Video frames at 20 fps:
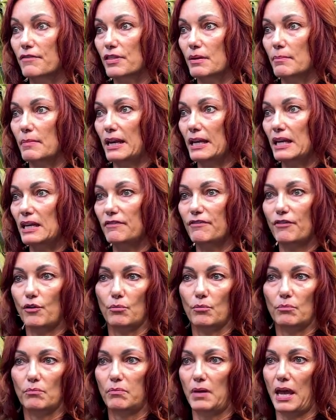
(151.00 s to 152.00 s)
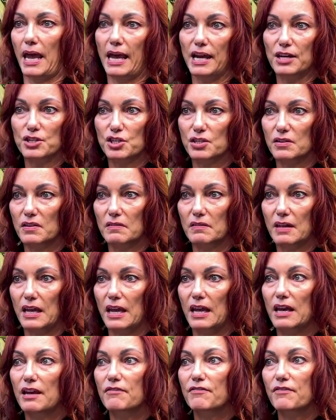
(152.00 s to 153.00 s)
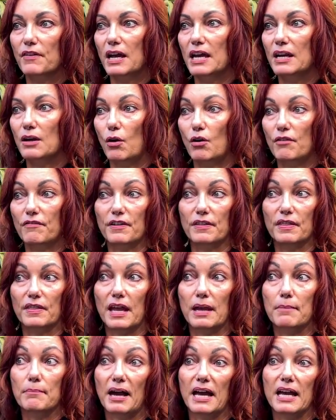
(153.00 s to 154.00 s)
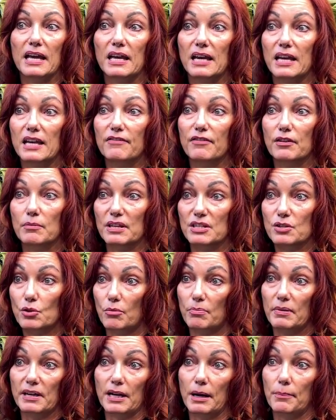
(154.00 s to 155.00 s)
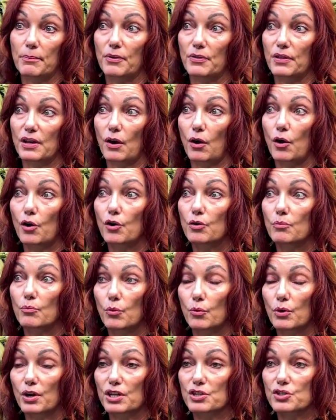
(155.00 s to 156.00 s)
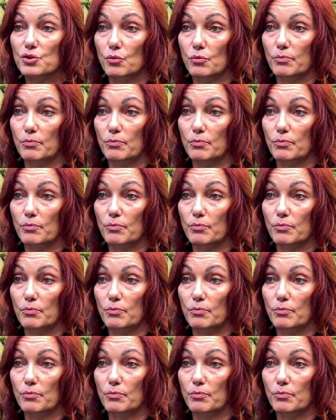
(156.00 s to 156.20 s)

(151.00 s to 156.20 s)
the money from cash that they have, and often they may even be topping up on their own mortgage or